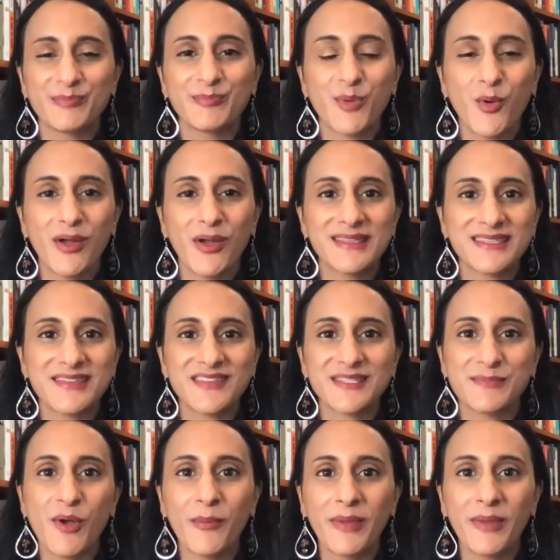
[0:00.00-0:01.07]
poised at this
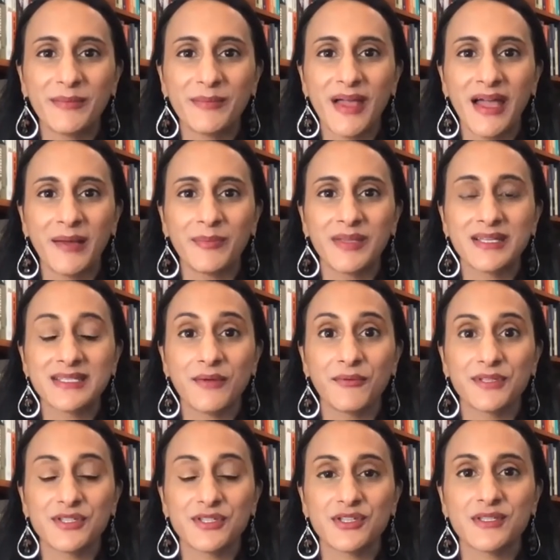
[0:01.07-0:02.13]
moment uh, because I
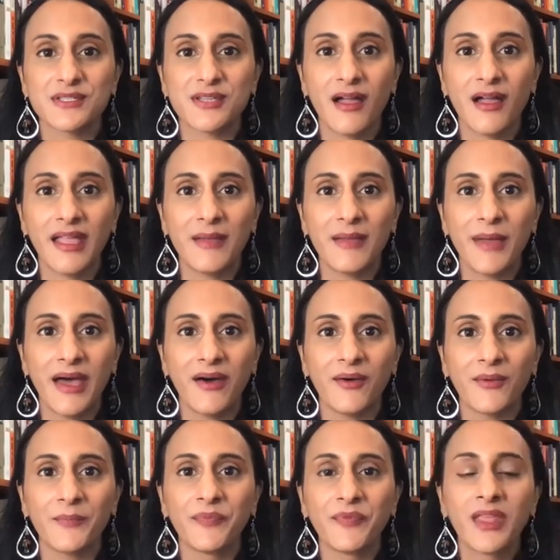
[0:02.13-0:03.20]
was just talking
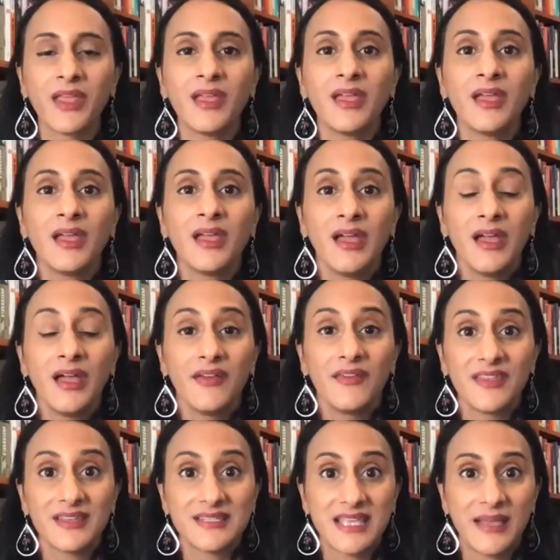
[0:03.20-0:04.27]
about the
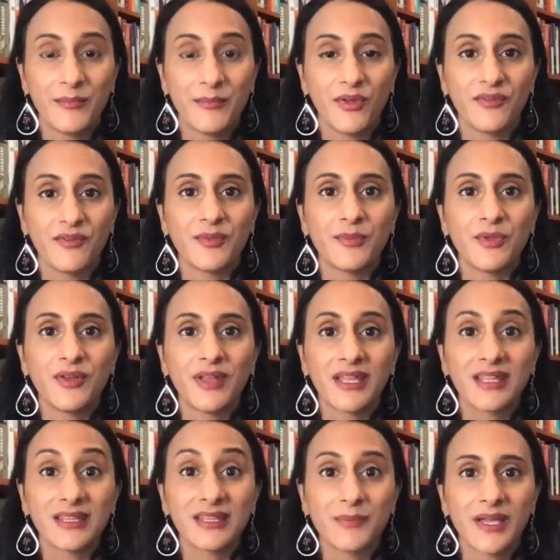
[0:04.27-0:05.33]
example of the Munich
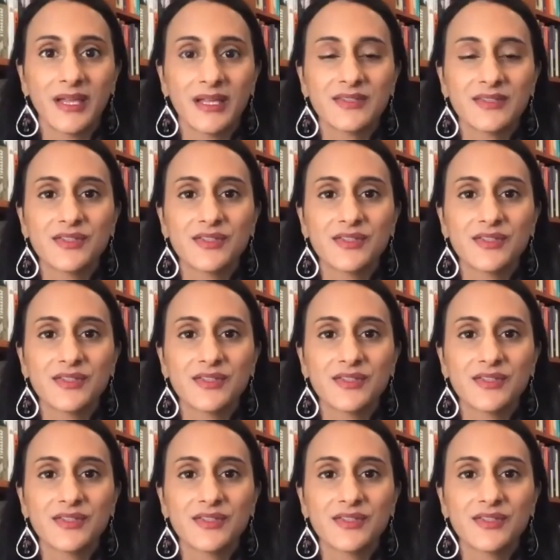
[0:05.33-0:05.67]
Olympics.